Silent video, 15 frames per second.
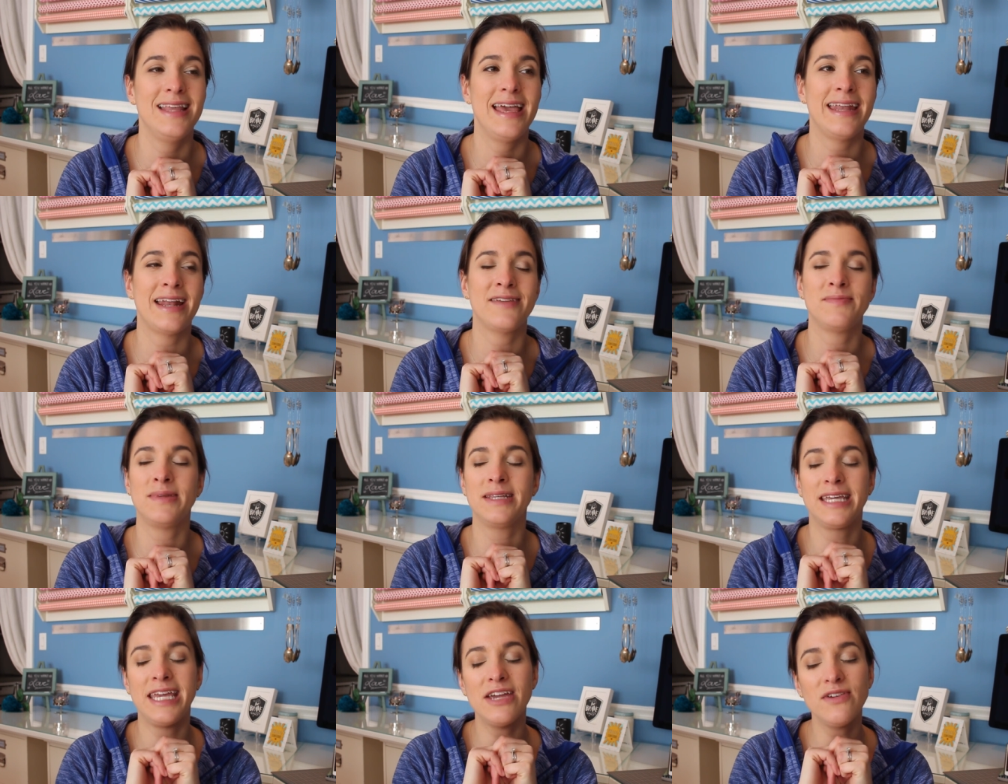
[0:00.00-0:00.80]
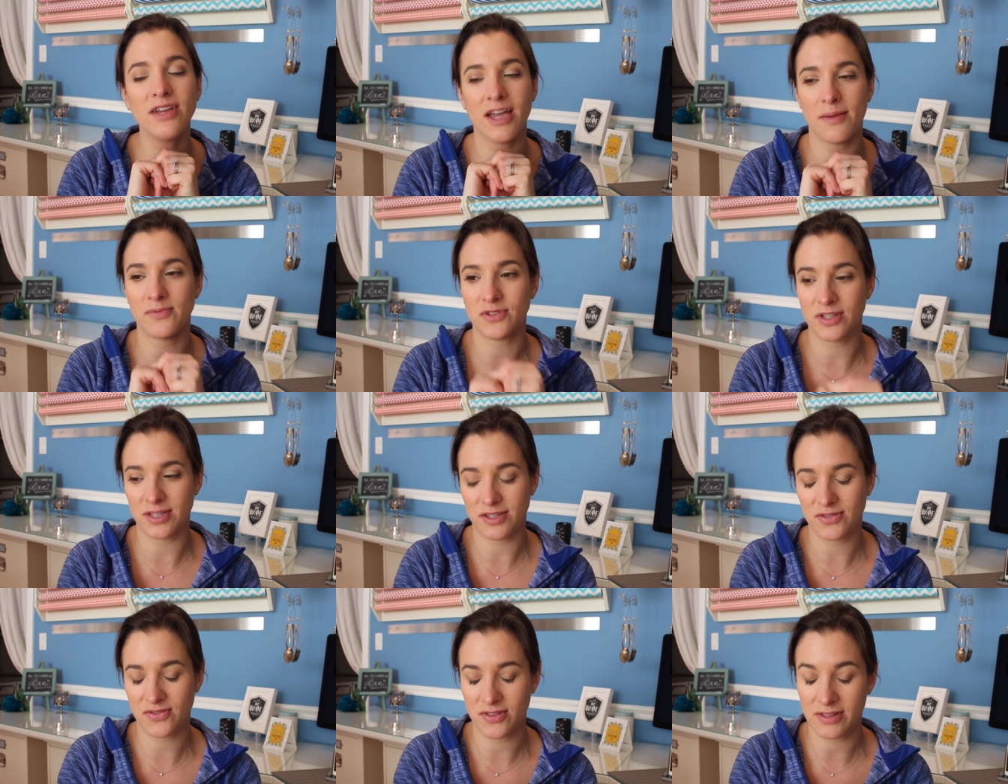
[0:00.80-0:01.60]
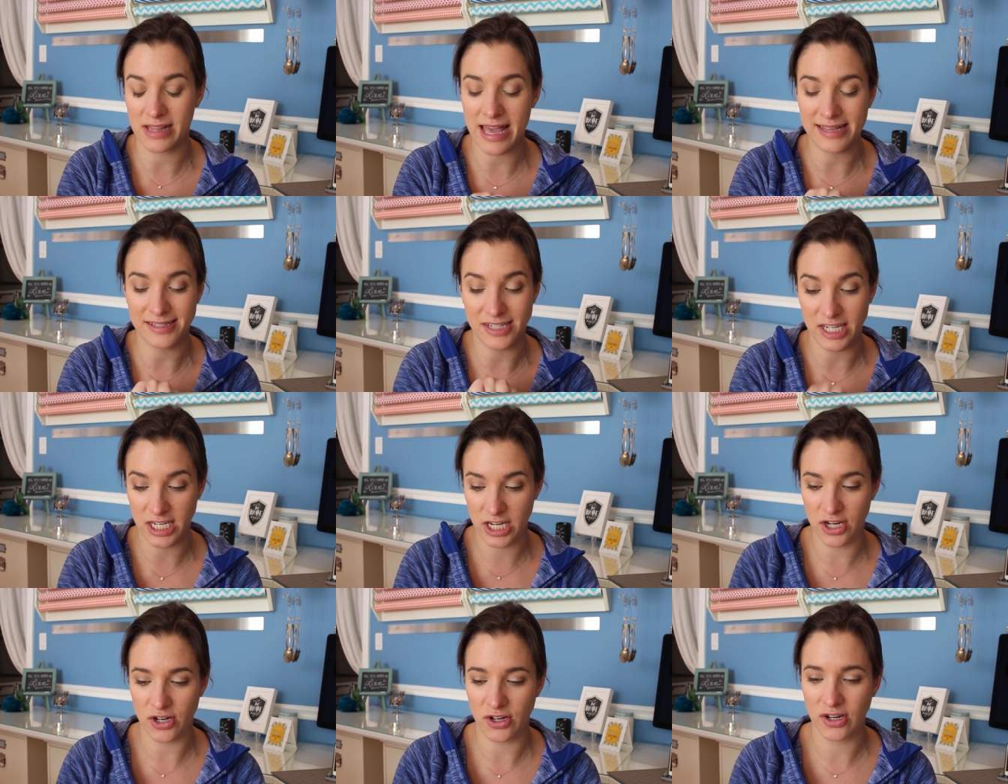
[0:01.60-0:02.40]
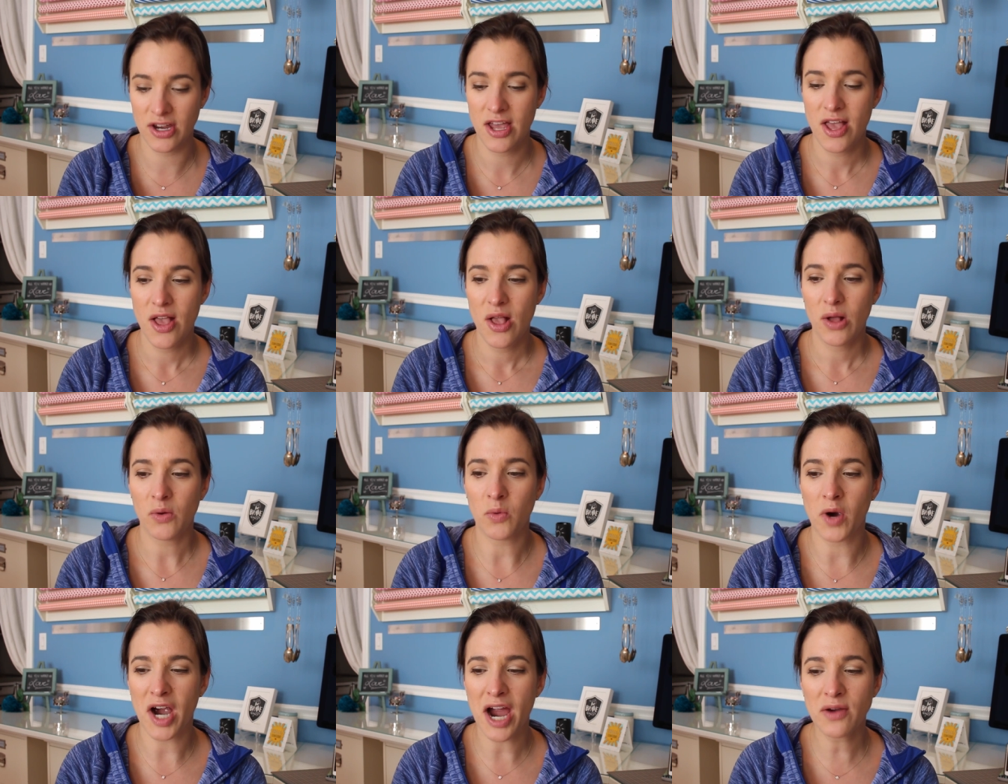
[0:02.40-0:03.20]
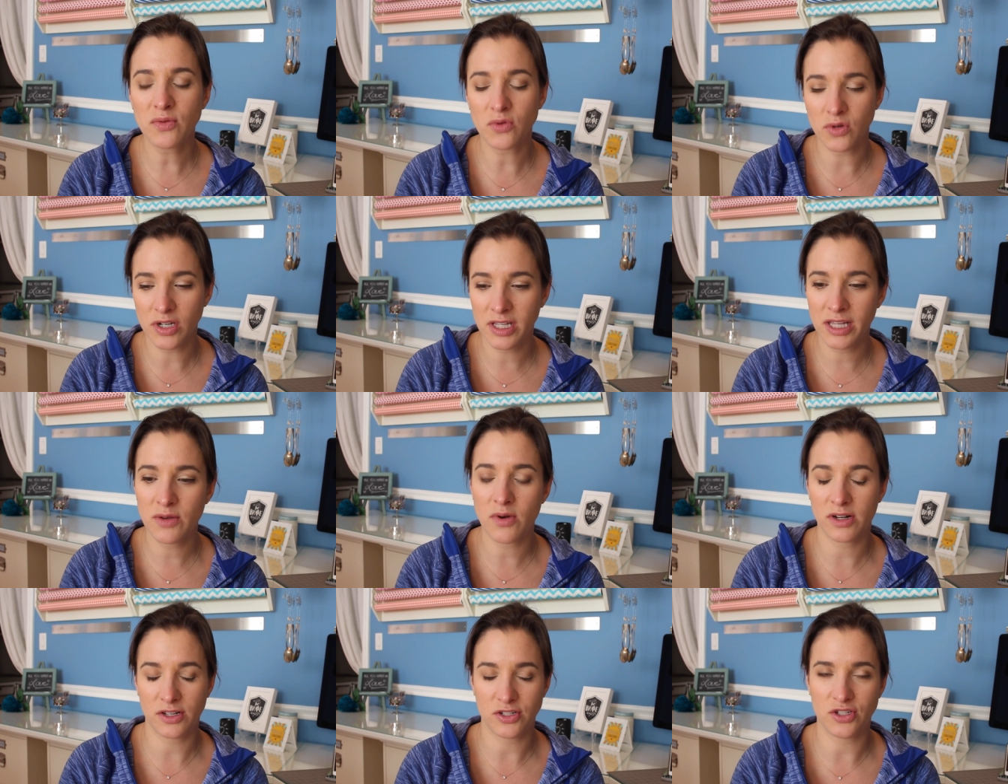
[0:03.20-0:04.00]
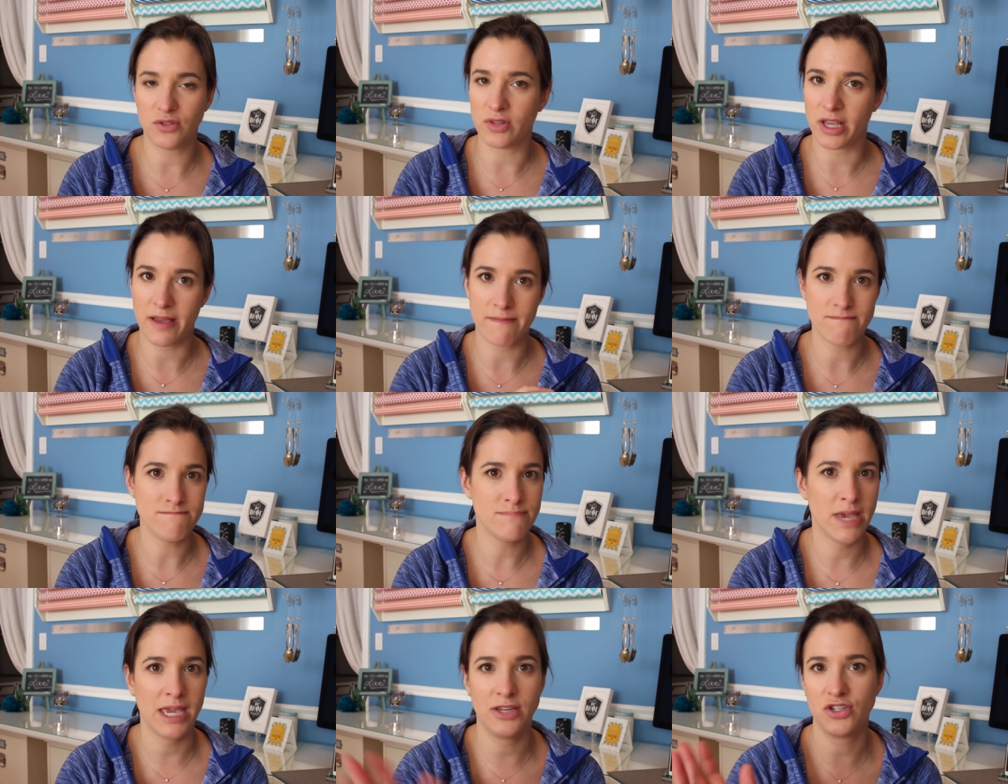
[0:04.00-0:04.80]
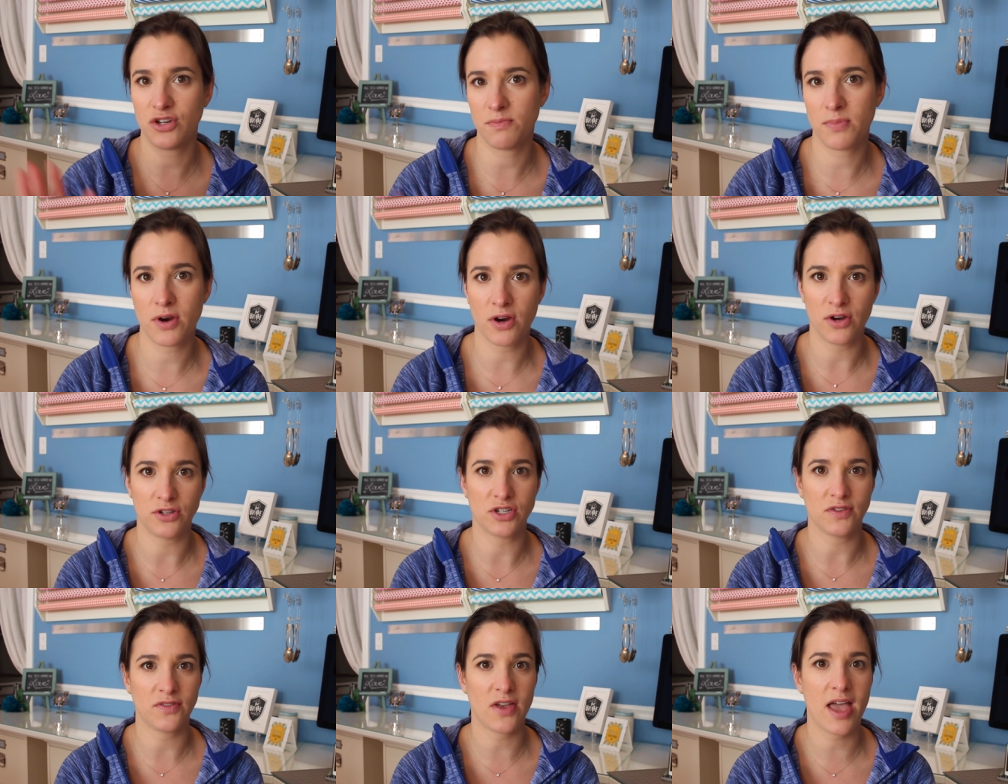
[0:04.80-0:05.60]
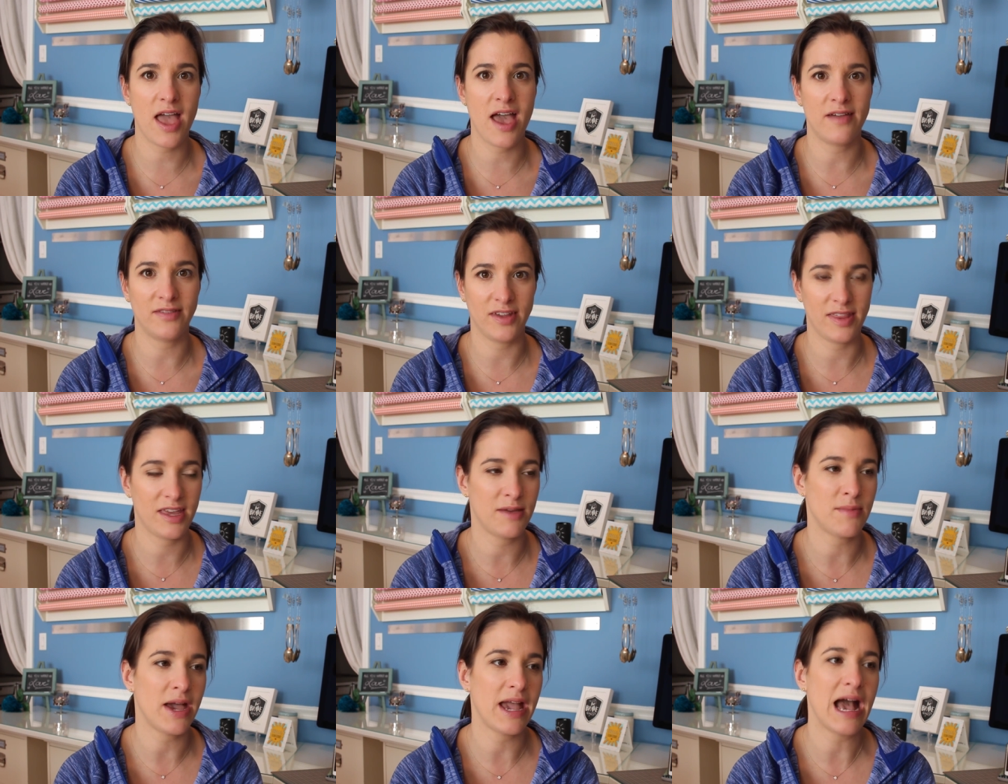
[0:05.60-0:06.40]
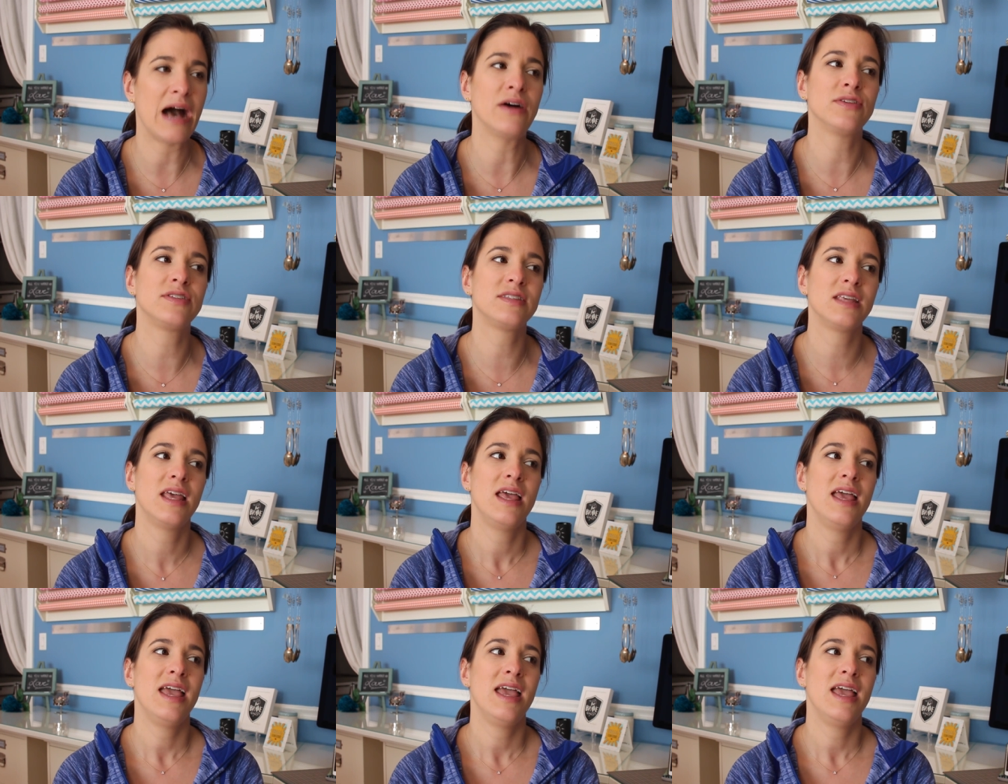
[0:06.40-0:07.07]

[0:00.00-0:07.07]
and I've been gearing up to this for the last year, where I really want to do like a major purge of everything in my house.